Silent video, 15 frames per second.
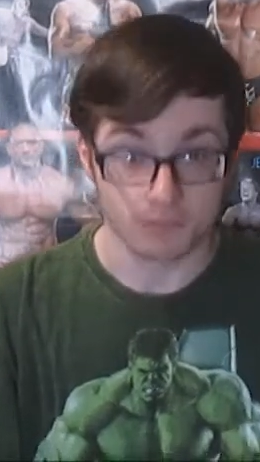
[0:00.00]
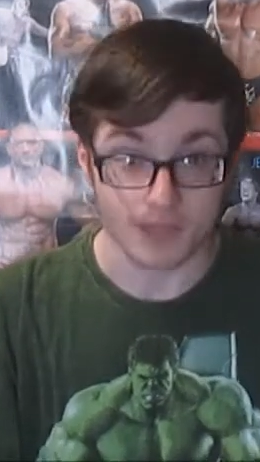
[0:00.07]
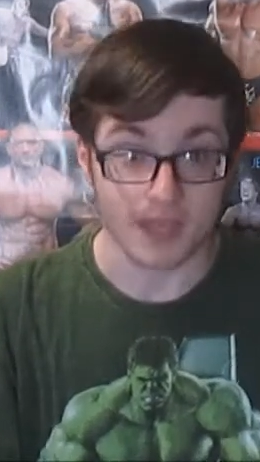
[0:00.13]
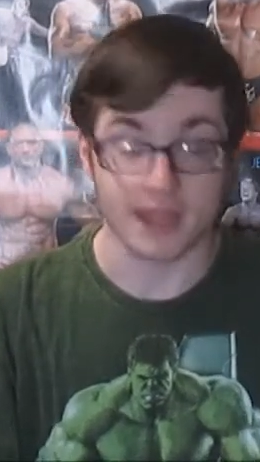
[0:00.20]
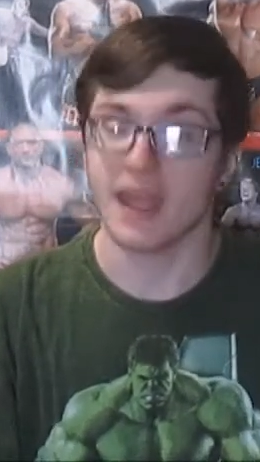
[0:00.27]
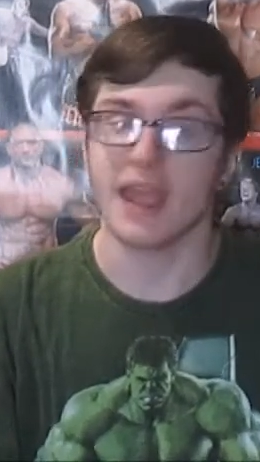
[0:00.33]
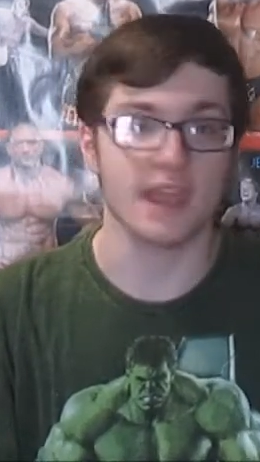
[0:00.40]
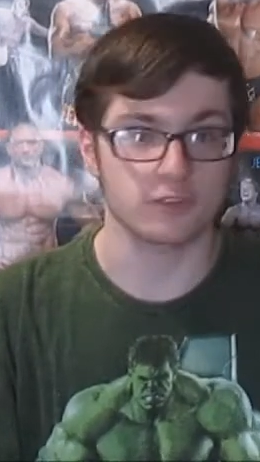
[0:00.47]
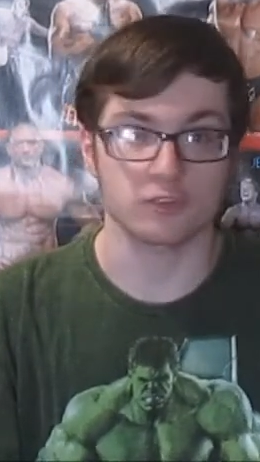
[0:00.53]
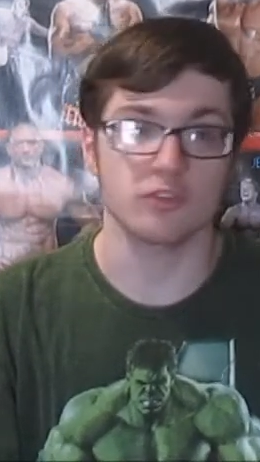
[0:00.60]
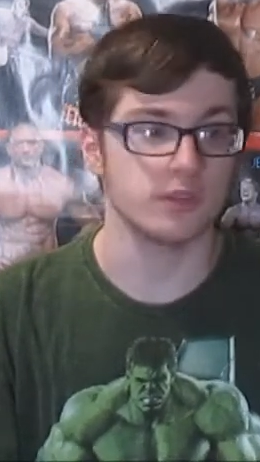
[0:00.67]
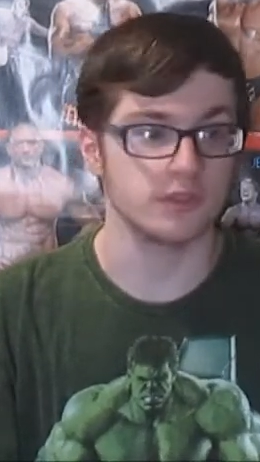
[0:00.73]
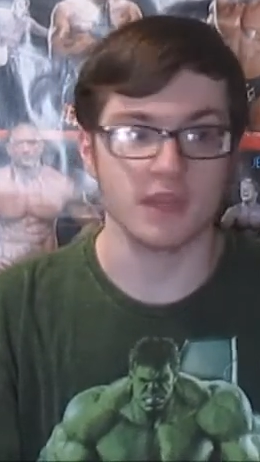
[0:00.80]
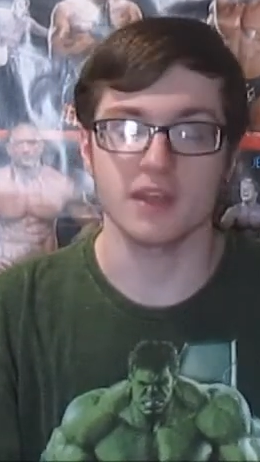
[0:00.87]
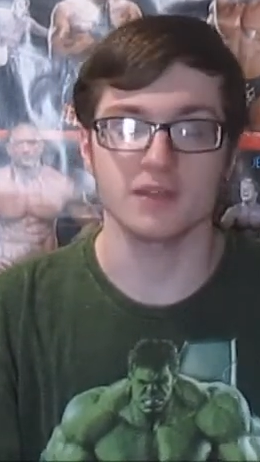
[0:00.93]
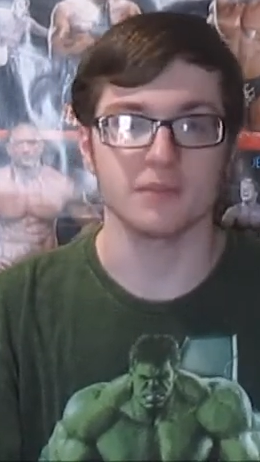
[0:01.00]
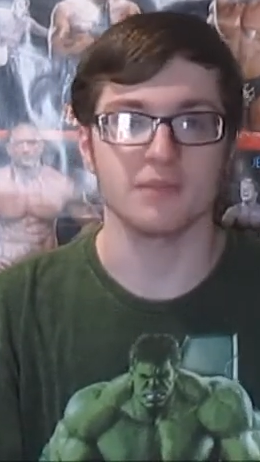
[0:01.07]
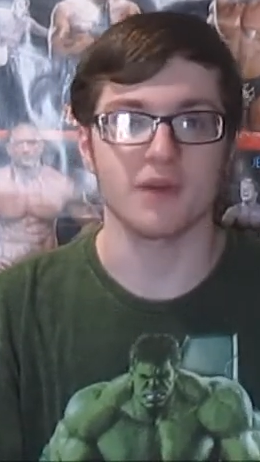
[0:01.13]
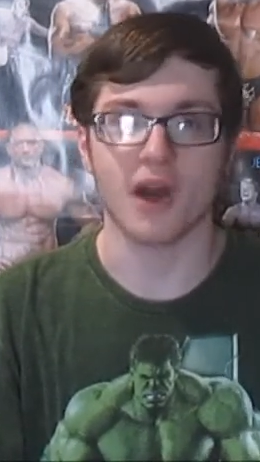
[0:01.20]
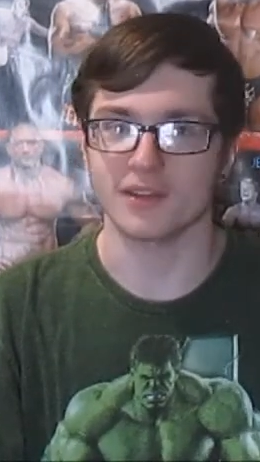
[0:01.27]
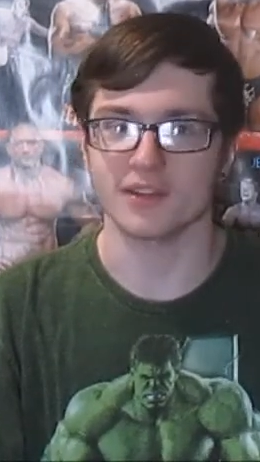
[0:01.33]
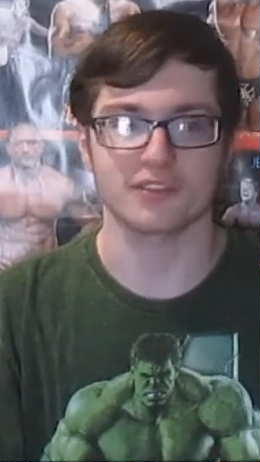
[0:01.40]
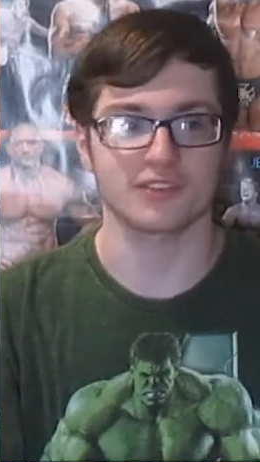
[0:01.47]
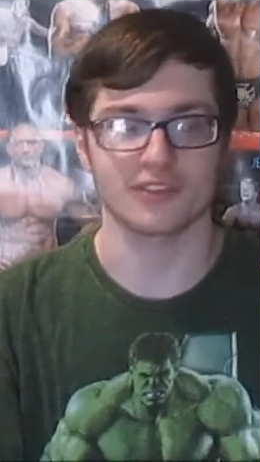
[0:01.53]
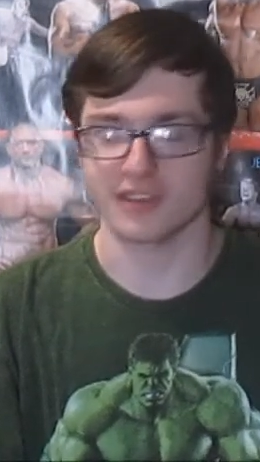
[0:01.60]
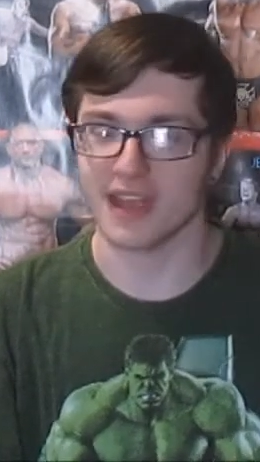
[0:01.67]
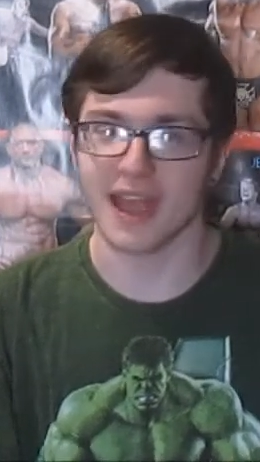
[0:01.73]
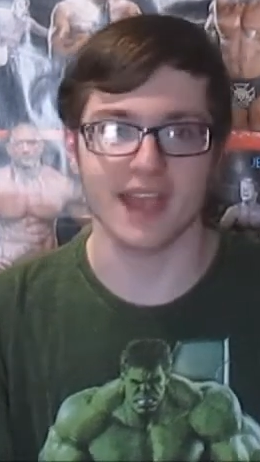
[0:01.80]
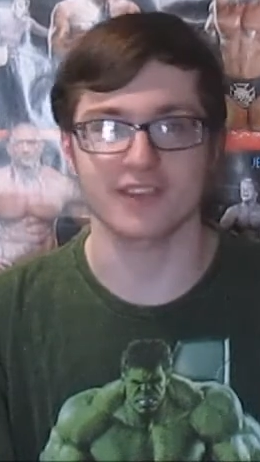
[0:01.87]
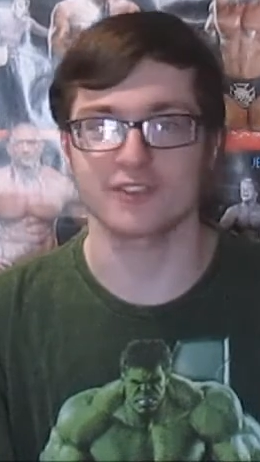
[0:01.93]
And I actually did, honestly.
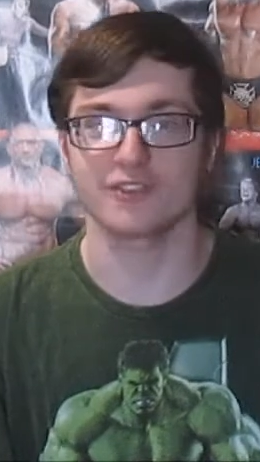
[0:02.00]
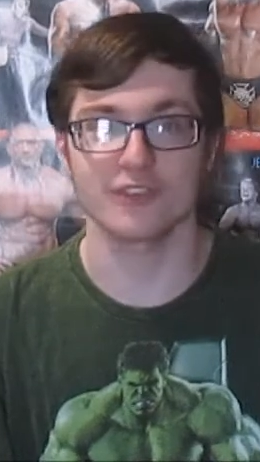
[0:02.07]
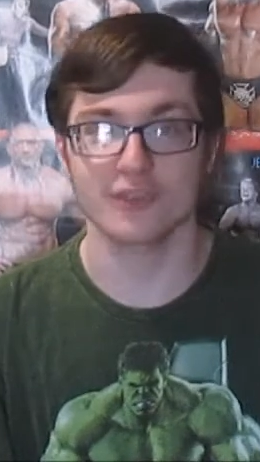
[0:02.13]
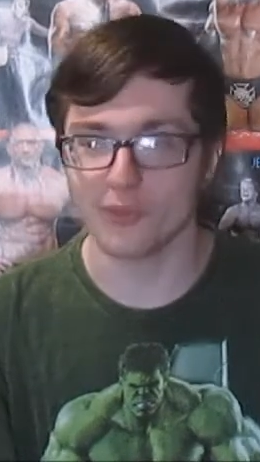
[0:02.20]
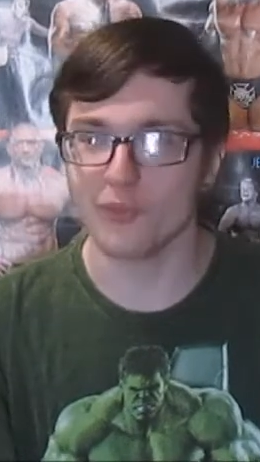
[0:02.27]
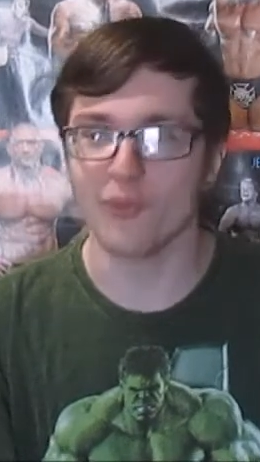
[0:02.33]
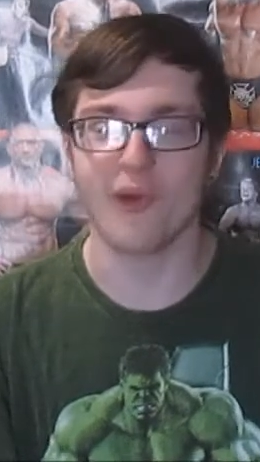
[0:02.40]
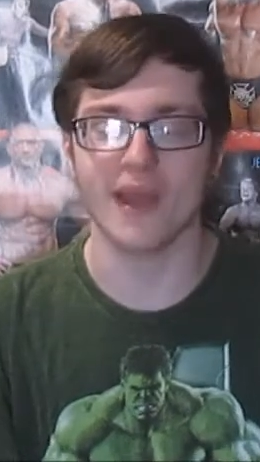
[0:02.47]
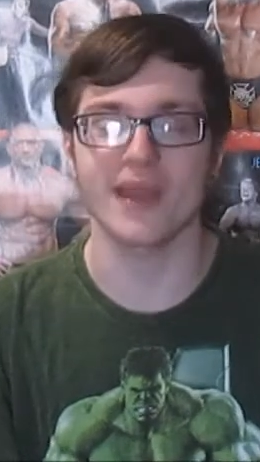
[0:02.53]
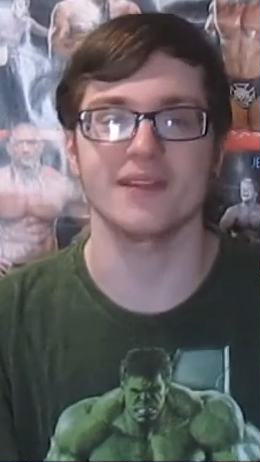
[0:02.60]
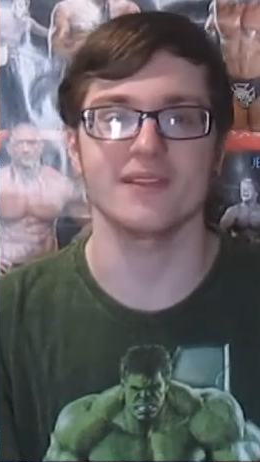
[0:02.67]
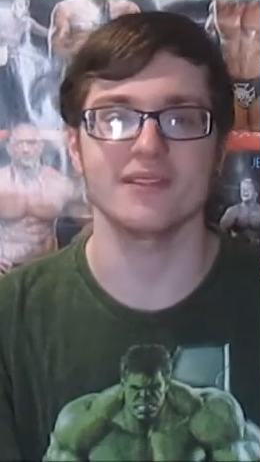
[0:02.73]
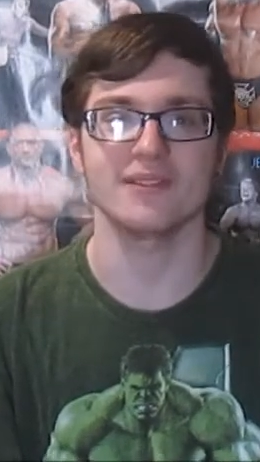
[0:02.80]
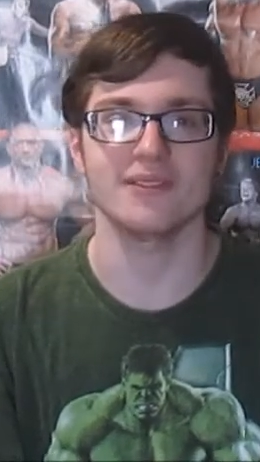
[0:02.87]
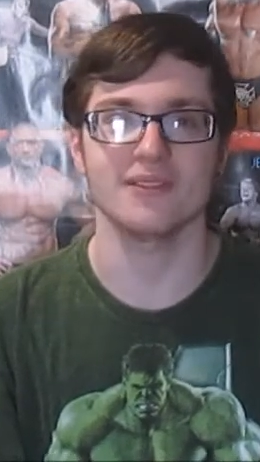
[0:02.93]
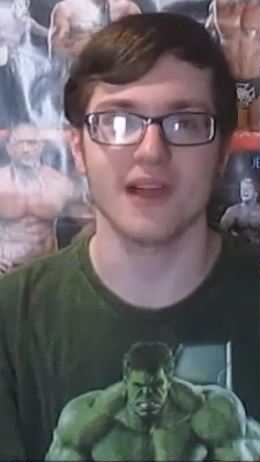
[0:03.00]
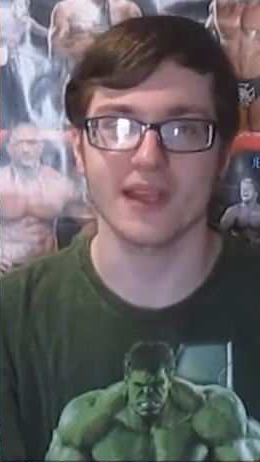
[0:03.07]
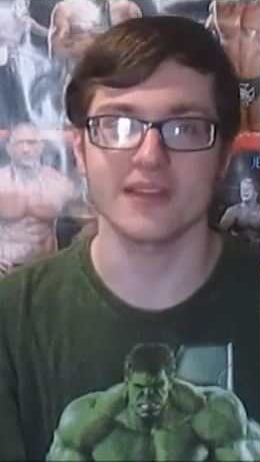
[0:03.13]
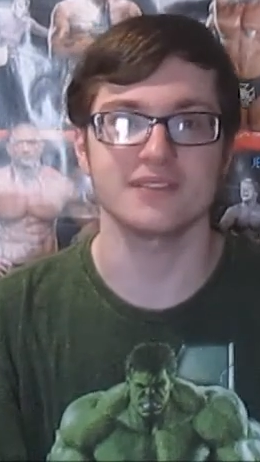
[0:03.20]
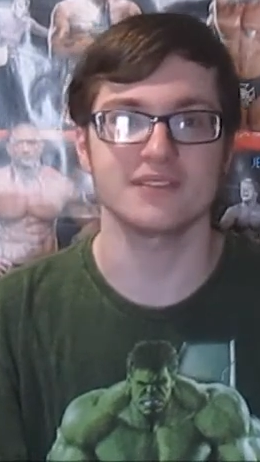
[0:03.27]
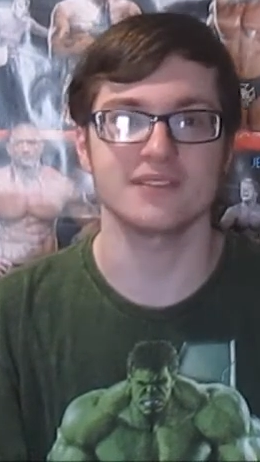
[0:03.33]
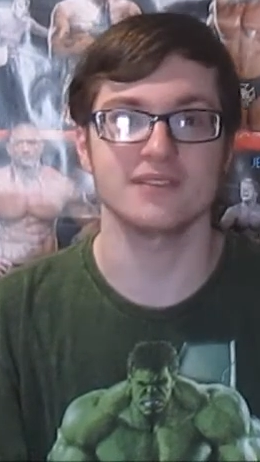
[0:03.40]
I actually quite liked